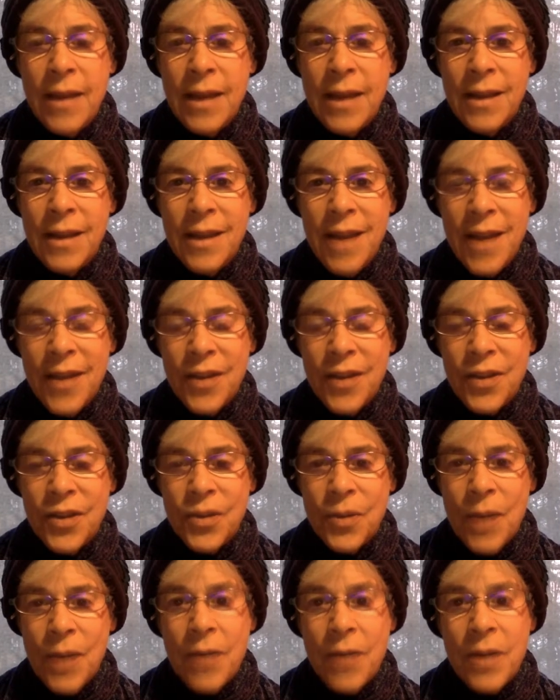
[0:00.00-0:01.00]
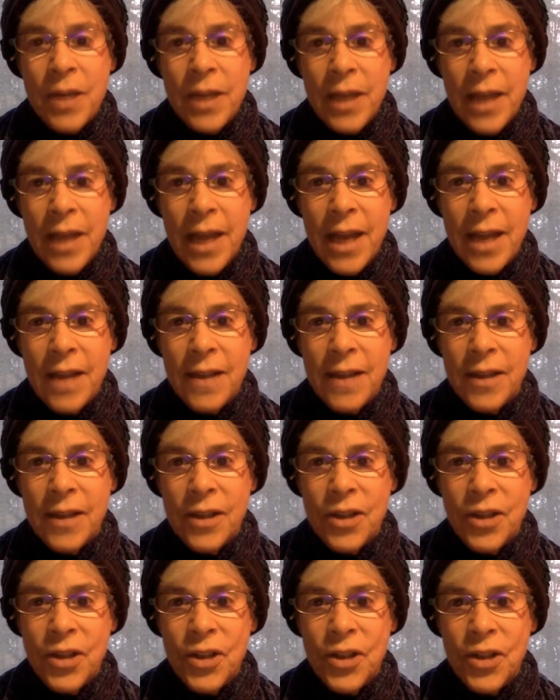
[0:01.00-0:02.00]
the surrounding lands
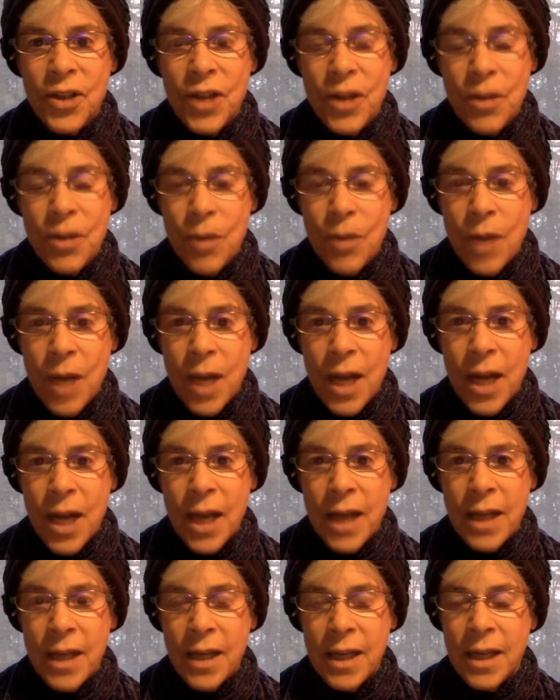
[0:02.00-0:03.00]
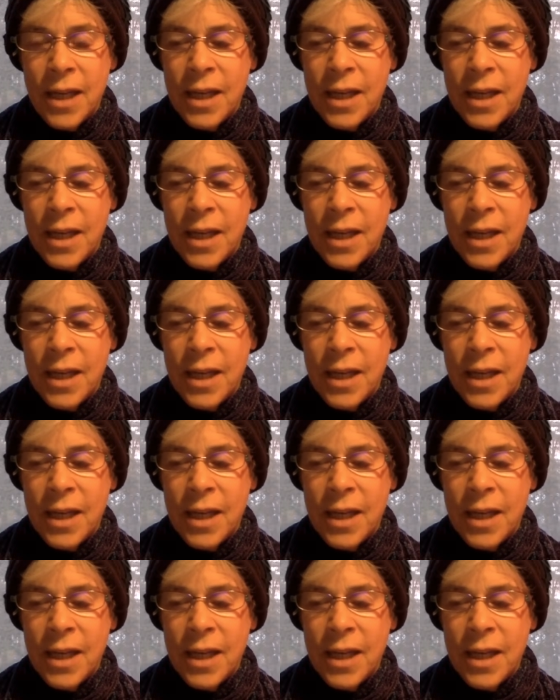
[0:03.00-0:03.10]
such as Iran.